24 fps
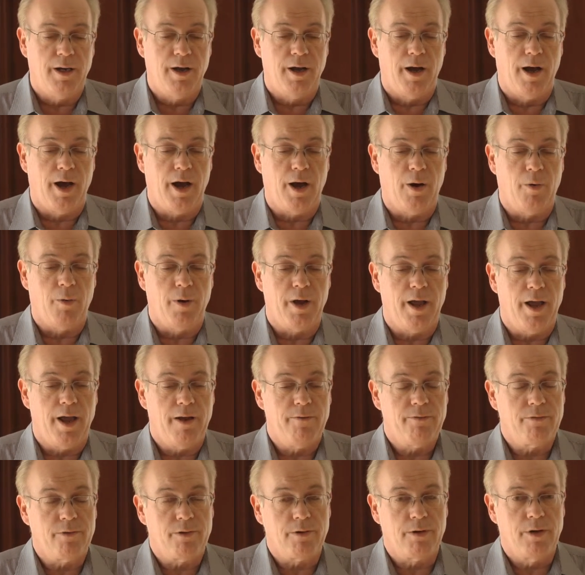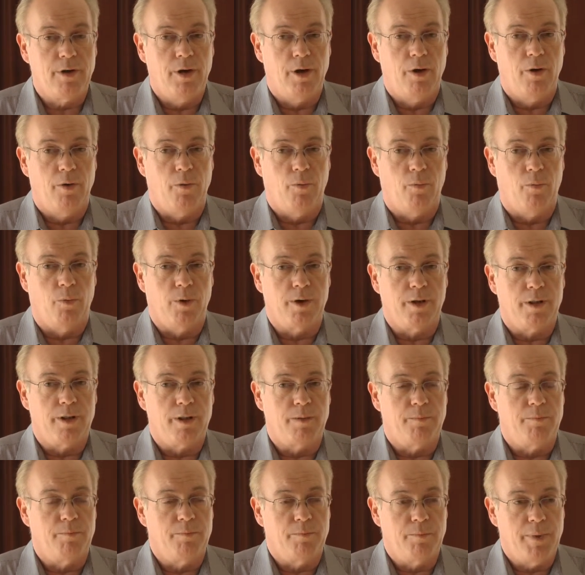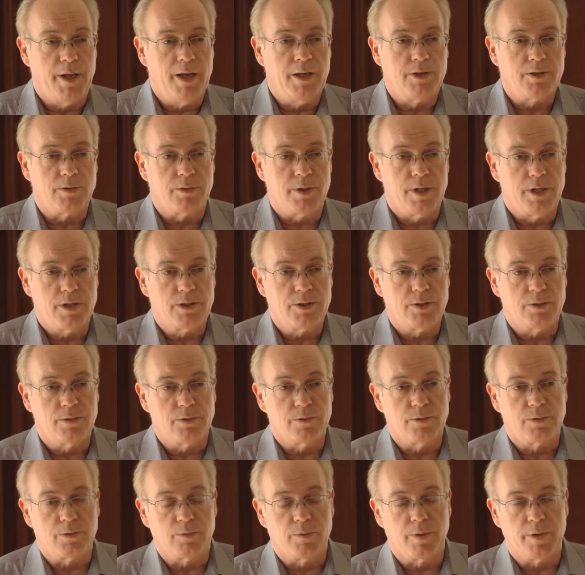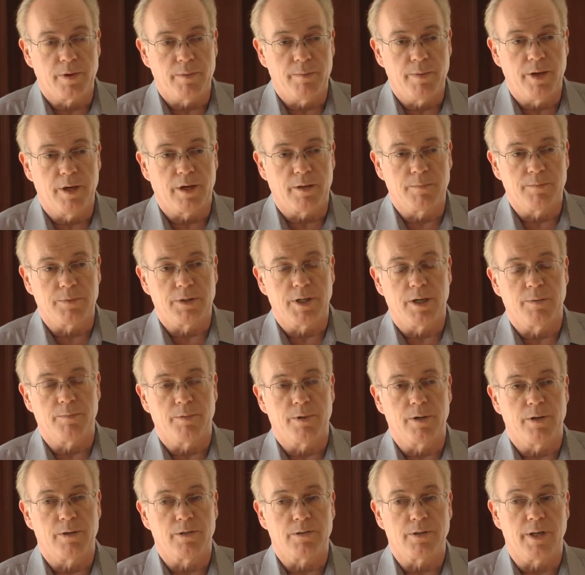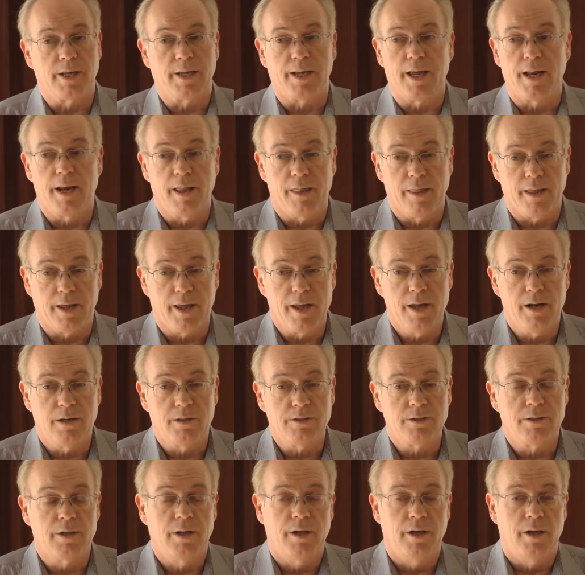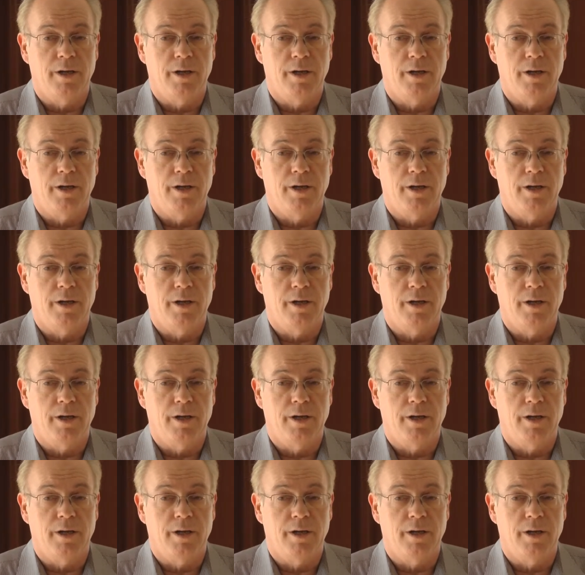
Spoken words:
However, one of the major issues with amalgam separators, like anything else,